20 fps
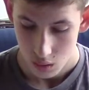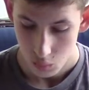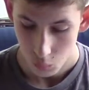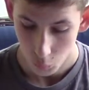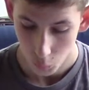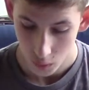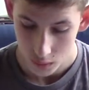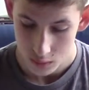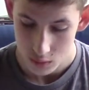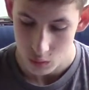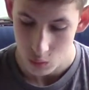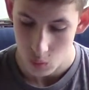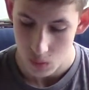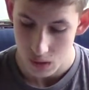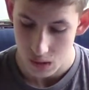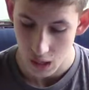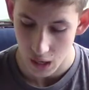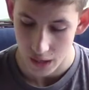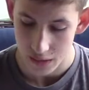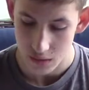Once we
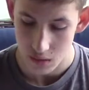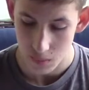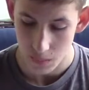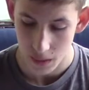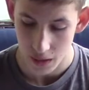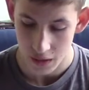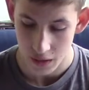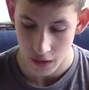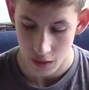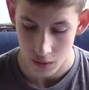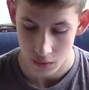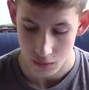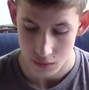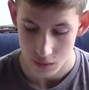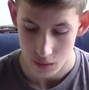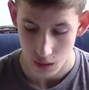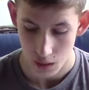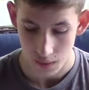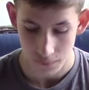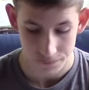got to my
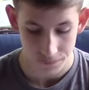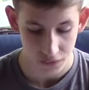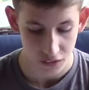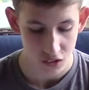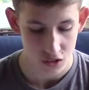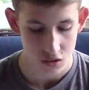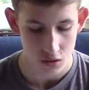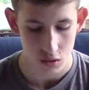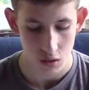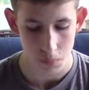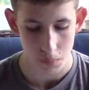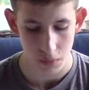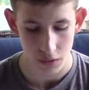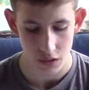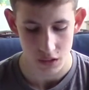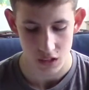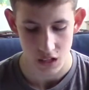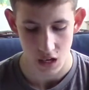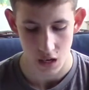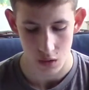house, I fell asleep on
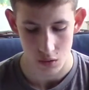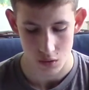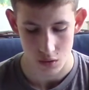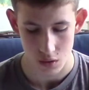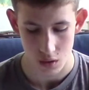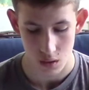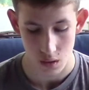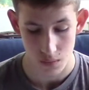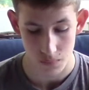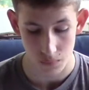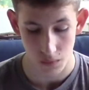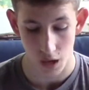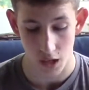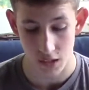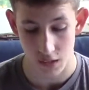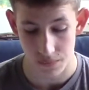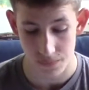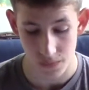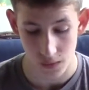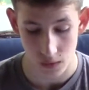the couch, and
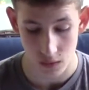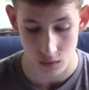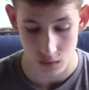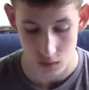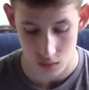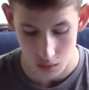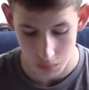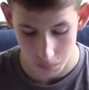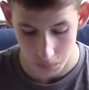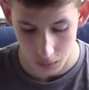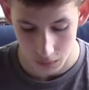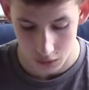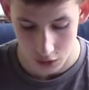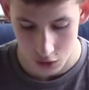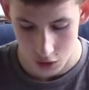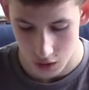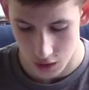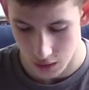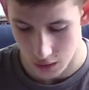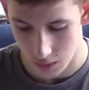Riley fell asleep on the
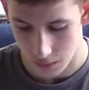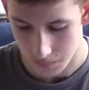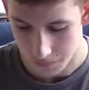chair.